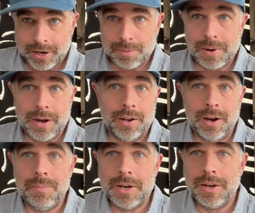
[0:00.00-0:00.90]
like about it.
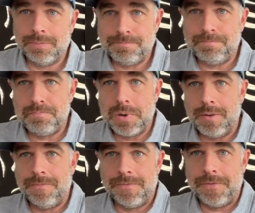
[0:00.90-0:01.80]
I mean, it's
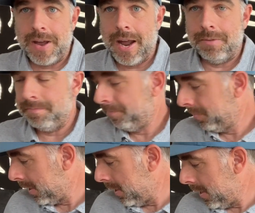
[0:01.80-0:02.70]
big, fat,
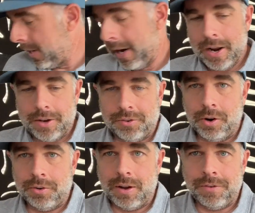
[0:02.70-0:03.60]
kind of. It
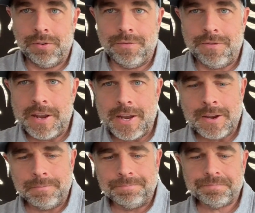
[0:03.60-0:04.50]
starts off as a
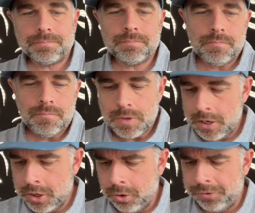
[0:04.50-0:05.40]
V,
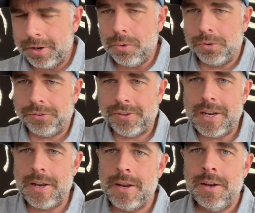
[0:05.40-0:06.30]
goes into a
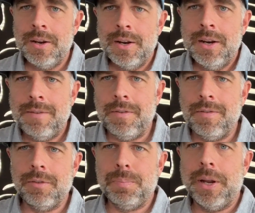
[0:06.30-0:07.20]
C. If you've
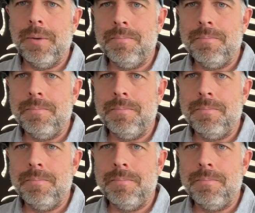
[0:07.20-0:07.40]
ever played a